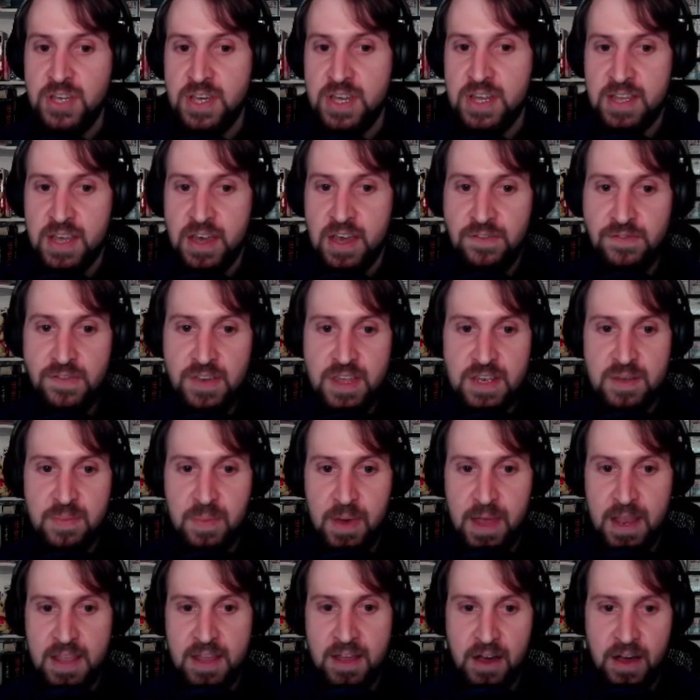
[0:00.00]
a toughie
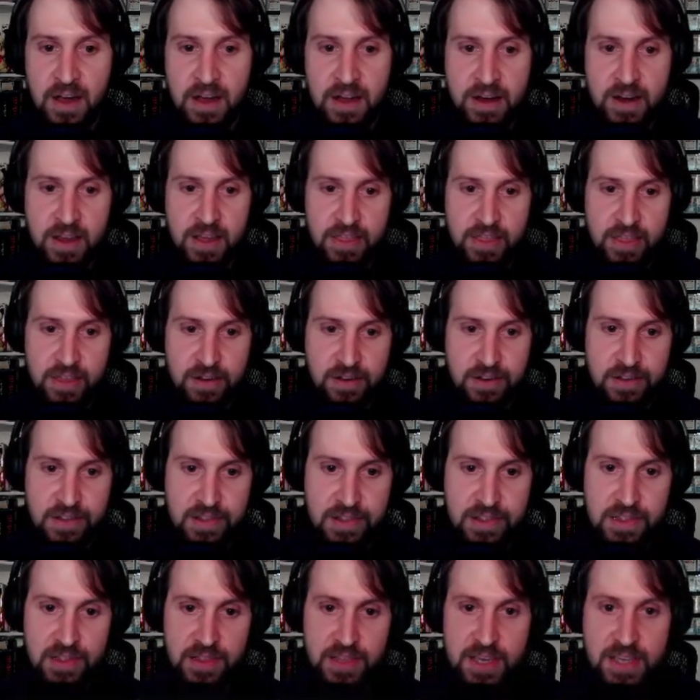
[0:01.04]
depending on their
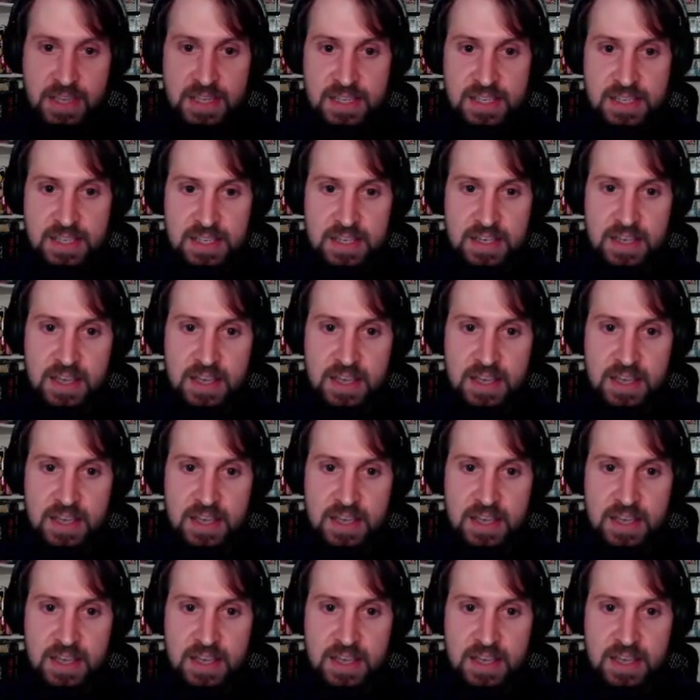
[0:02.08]
list.